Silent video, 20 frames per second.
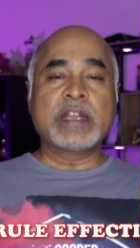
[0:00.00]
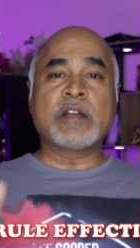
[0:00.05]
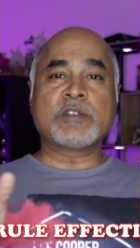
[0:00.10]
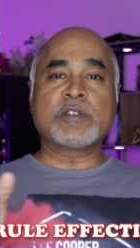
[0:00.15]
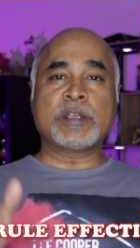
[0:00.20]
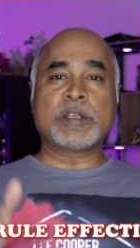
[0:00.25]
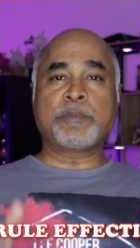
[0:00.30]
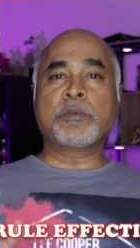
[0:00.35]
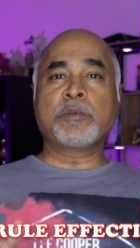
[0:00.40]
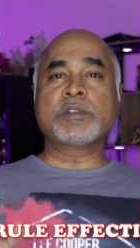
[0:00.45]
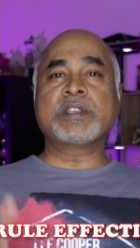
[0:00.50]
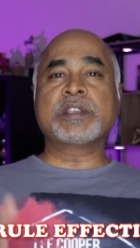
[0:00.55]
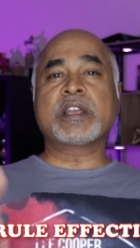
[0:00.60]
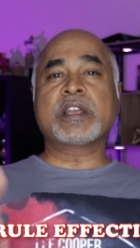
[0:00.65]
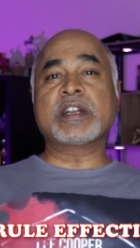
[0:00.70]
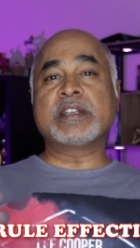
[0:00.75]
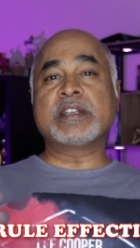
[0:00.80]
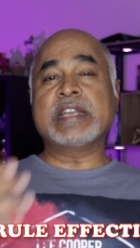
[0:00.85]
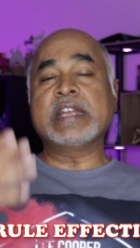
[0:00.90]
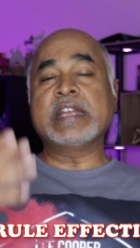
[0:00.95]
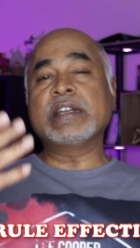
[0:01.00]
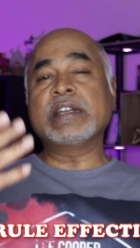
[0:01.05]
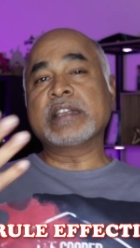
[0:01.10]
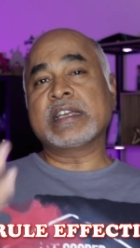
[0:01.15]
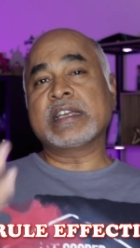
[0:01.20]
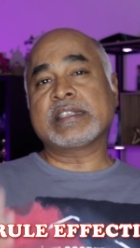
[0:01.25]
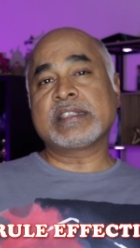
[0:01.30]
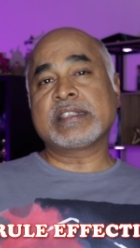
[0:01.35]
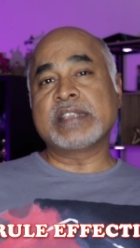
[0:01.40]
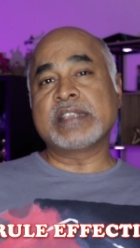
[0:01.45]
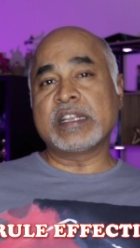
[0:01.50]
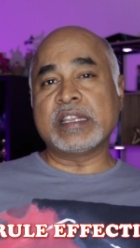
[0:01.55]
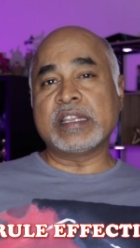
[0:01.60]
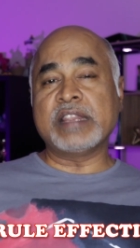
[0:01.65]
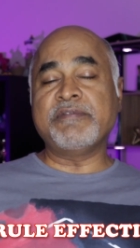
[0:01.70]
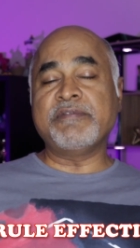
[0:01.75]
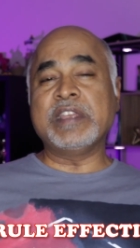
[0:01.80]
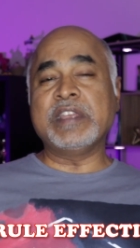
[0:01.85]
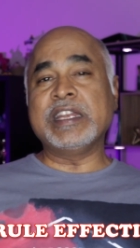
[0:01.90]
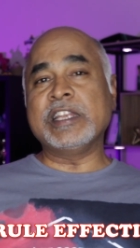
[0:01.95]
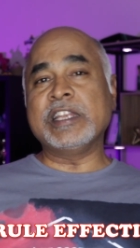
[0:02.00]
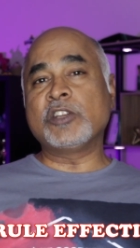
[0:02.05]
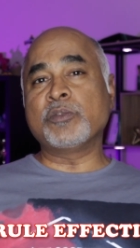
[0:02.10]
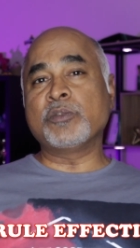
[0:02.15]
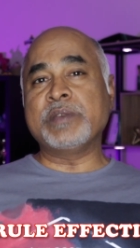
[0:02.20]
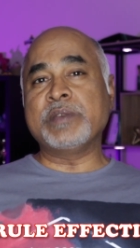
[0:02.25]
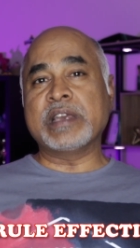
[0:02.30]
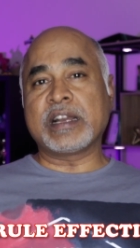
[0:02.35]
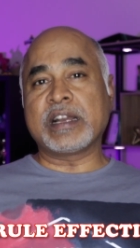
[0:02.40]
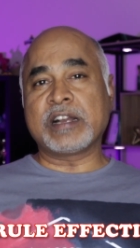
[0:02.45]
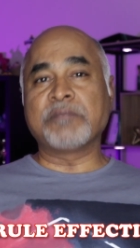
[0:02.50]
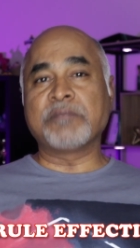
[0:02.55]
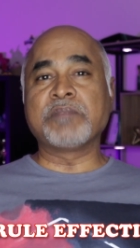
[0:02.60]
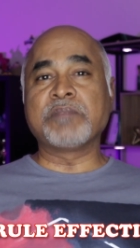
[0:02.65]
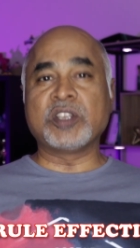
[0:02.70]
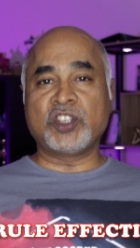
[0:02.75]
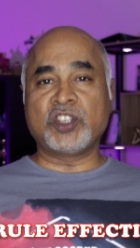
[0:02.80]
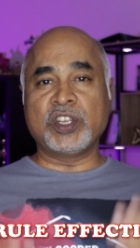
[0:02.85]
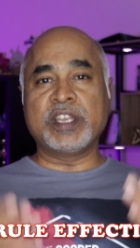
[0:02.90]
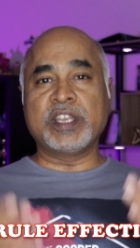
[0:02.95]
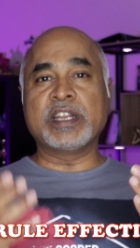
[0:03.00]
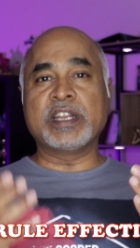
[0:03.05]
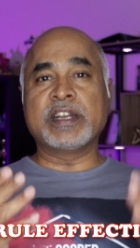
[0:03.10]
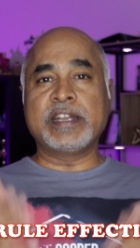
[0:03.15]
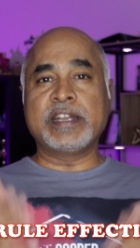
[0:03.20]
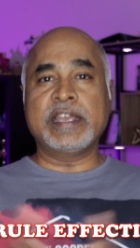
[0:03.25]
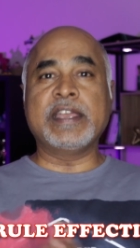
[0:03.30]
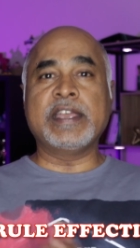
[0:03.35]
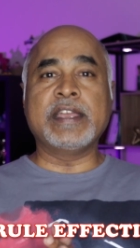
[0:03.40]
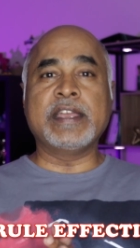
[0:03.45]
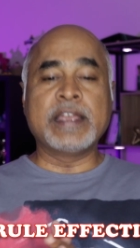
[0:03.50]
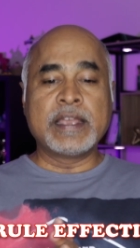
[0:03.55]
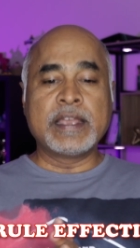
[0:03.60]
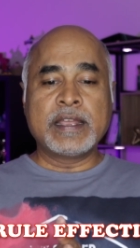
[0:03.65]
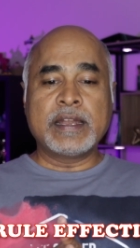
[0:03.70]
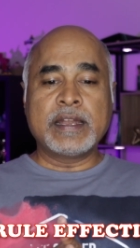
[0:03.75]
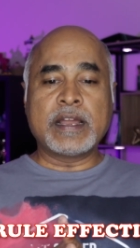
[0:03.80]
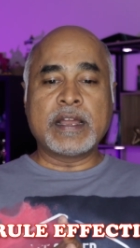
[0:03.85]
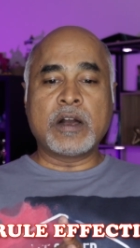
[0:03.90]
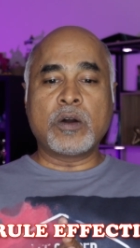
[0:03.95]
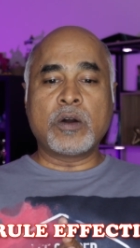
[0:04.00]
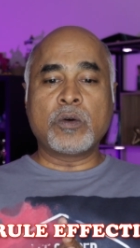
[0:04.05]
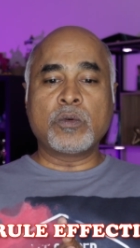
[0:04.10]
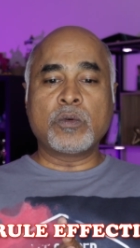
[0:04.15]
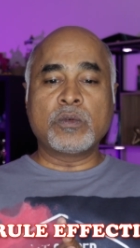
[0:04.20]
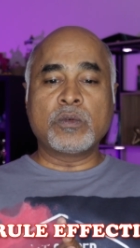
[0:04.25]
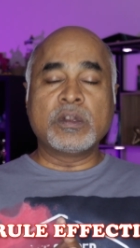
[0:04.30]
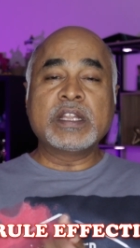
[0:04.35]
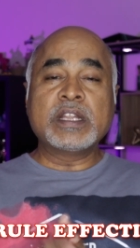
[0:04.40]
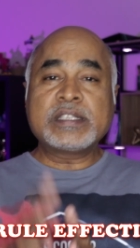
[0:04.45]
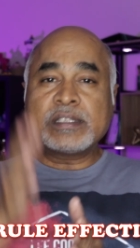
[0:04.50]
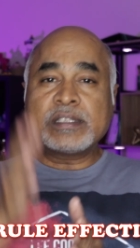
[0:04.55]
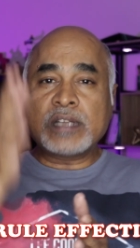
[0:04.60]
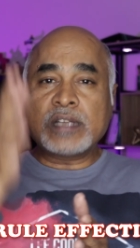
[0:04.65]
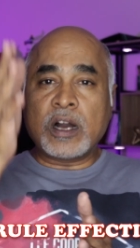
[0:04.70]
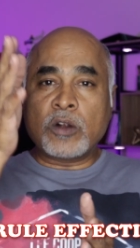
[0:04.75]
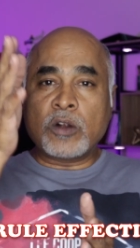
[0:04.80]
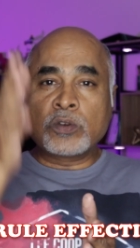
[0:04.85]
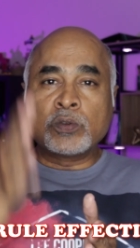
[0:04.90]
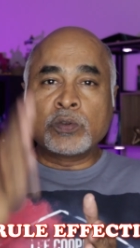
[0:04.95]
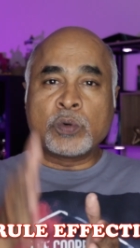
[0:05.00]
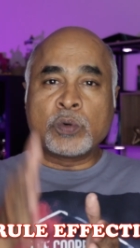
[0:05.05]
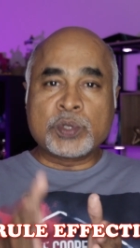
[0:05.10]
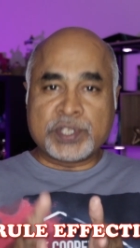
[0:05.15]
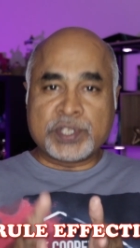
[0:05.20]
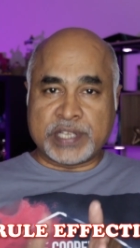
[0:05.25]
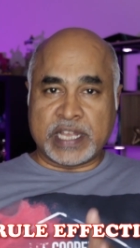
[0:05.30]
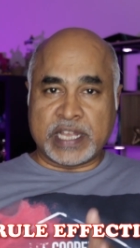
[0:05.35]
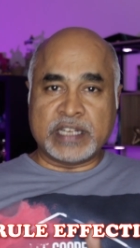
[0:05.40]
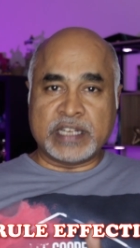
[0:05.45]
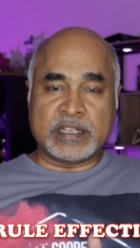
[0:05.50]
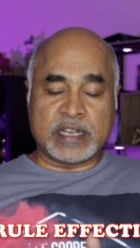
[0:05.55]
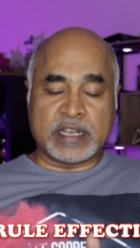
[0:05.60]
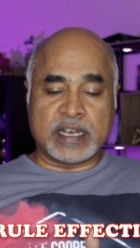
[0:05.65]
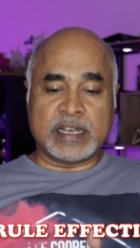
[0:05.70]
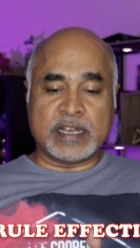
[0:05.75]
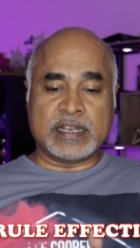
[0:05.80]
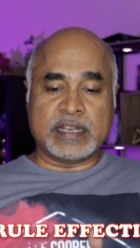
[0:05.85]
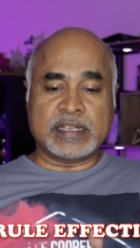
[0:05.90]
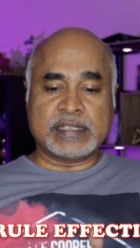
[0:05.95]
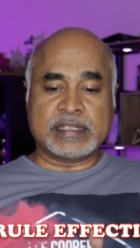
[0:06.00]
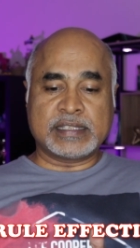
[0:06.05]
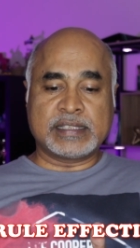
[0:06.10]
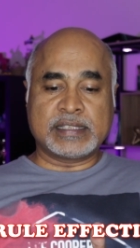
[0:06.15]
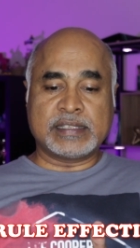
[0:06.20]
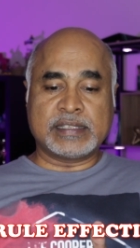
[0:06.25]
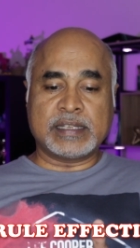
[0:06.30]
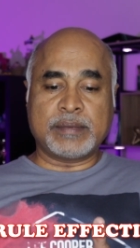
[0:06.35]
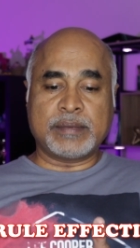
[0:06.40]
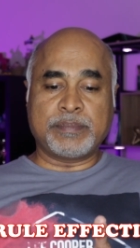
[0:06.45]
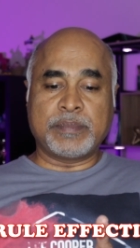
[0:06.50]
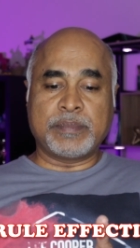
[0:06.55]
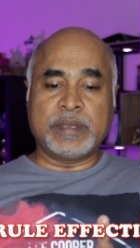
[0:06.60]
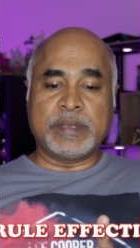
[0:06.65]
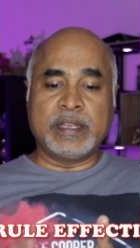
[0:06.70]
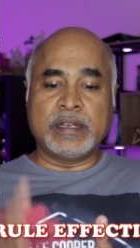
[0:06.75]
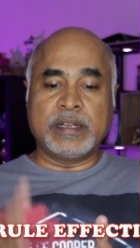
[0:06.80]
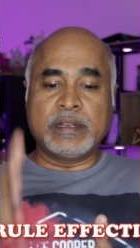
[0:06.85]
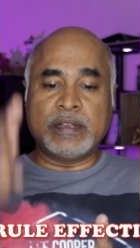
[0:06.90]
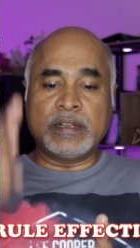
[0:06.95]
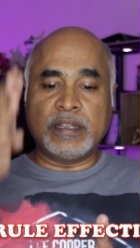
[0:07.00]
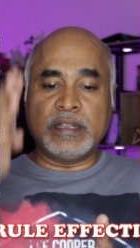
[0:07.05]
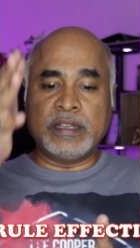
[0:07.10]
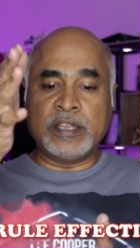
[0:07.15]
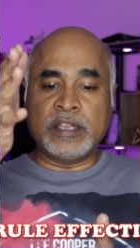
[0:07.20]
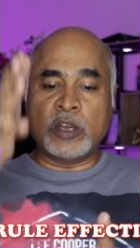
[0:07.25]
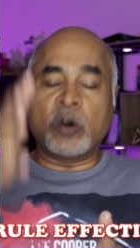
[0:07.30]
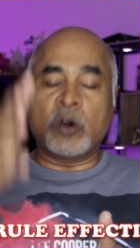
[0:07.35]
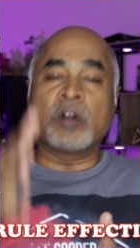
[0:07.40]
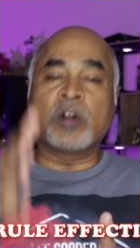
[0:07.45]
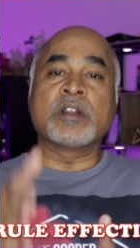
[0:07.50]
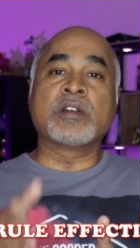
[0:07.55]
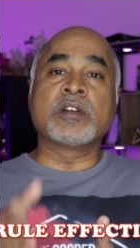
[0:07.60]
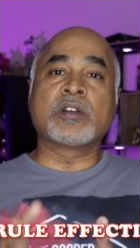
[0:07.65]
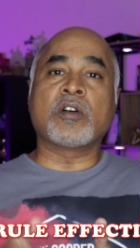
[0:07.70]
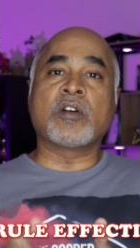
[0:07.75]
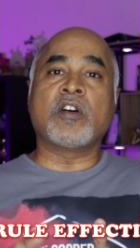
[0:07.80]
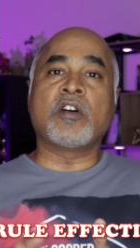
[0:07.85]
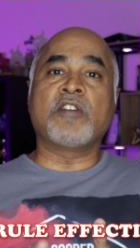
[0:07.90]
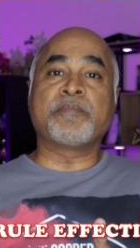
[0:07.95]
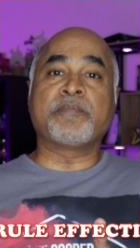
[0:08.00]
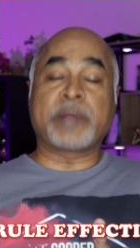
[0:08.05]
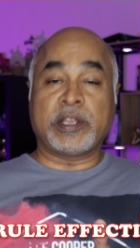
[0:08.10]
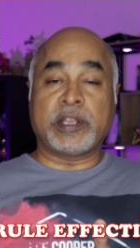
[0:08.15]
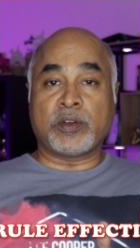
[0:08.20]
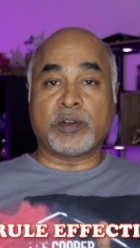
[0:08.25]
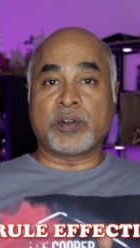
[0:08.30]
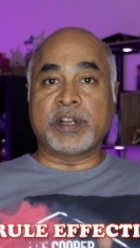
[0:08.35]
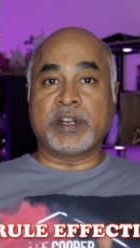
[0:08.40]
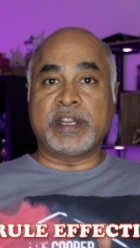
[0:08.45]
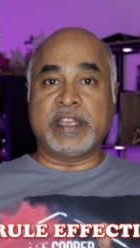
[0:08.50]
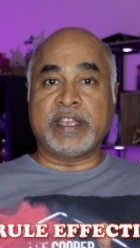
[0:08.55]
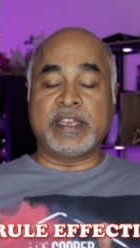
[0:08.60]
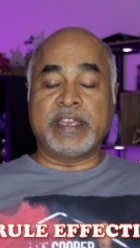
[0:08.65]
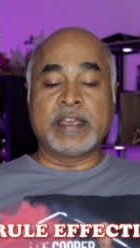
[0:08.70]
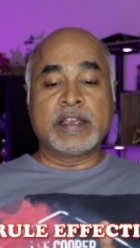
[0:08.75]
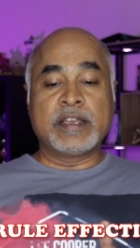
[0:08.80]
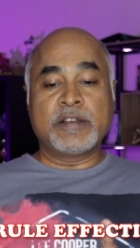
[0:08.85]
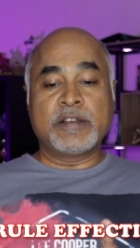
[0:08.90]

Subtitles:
Now suppose there are 10 tasks that we need to be accomplishing in a day. Now list out those 10 tasks in the order of priority,